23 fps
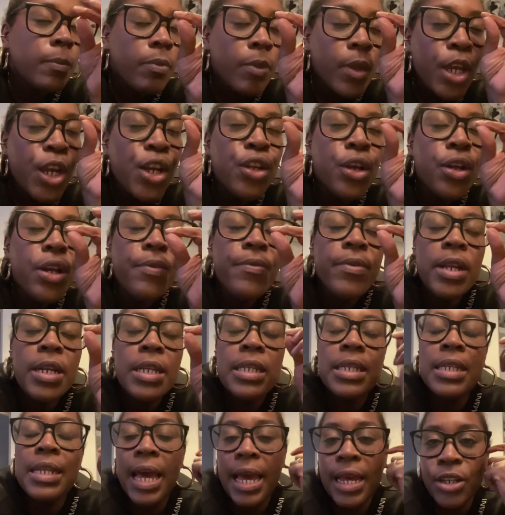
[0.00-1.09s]
you don't even
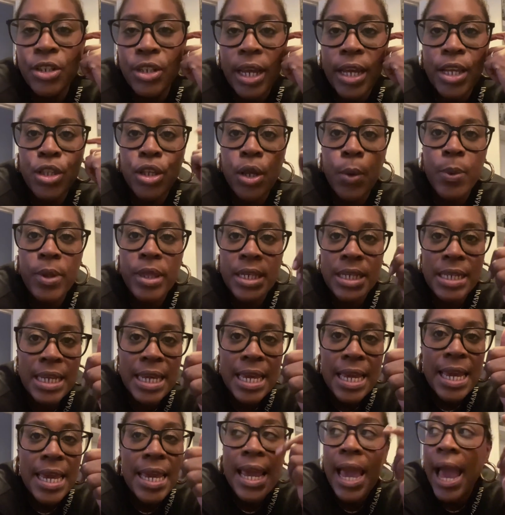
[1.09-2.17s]
understand yet. So with the
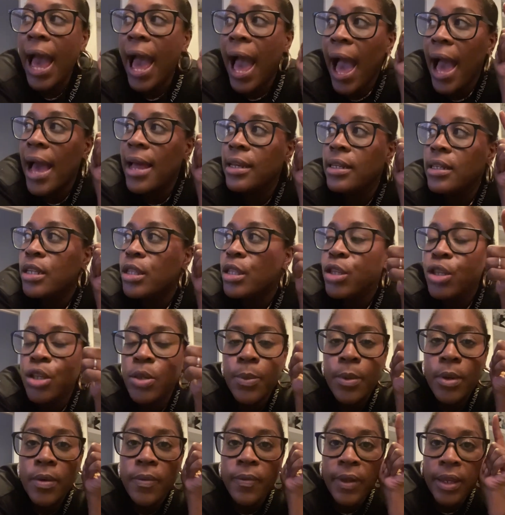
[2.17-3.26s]
tea and the
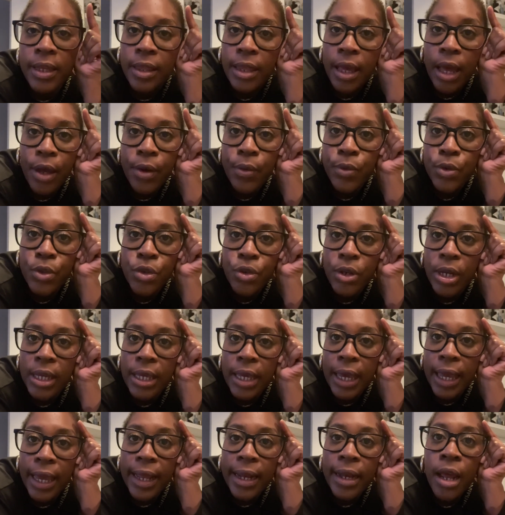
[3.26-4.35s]
smoothie that I was
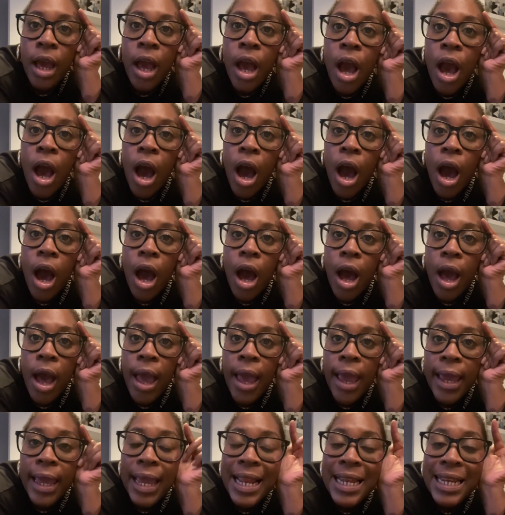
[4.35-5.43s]
drinking,
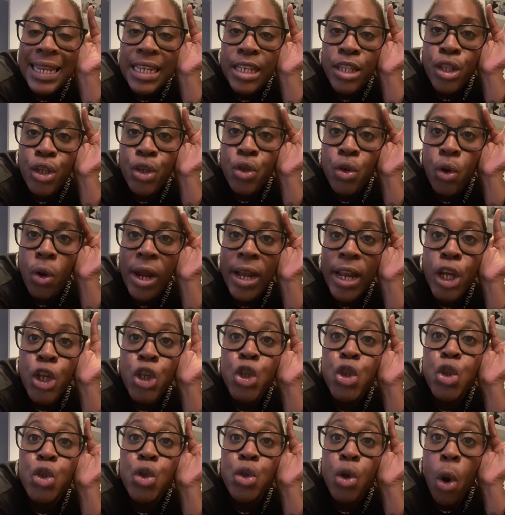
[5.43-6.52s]
I needed the toilet
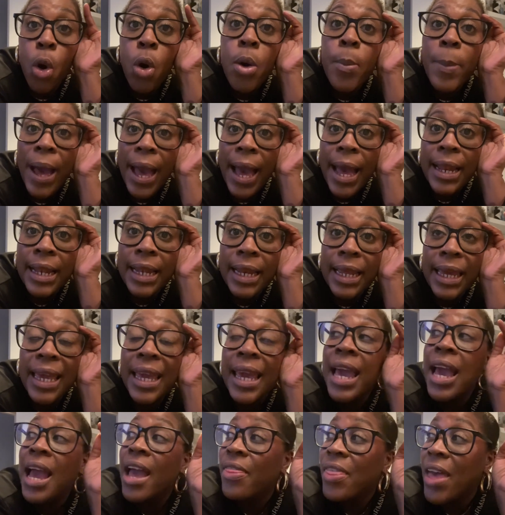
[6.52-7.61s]
so
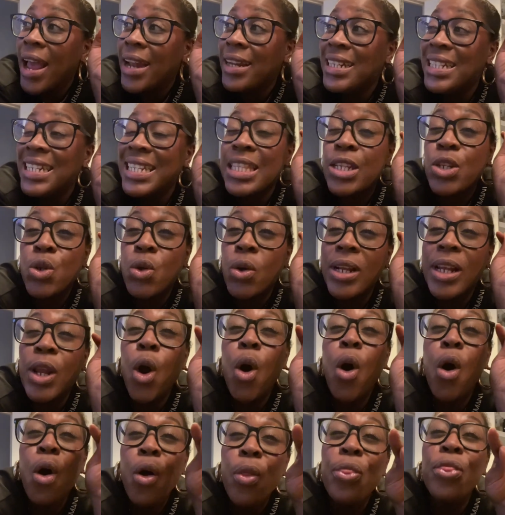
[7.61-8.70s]
badly that I needed the
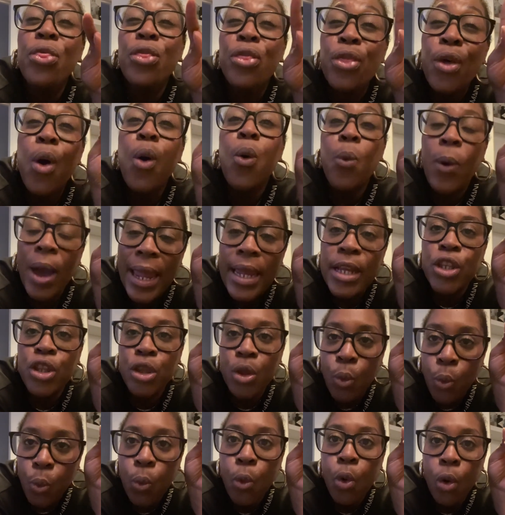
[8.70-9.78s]
toilet on the way
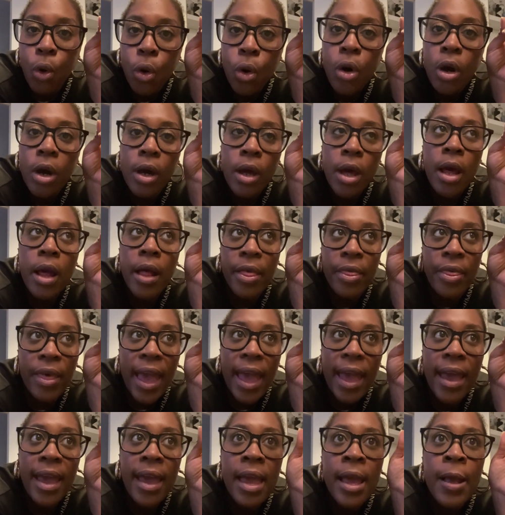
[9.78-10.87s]
to walk
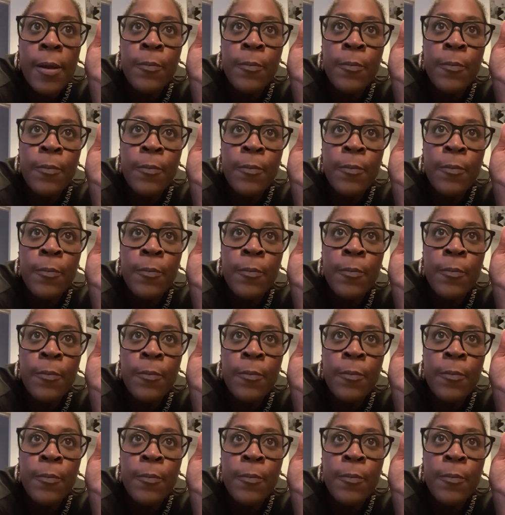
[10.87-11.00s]
there,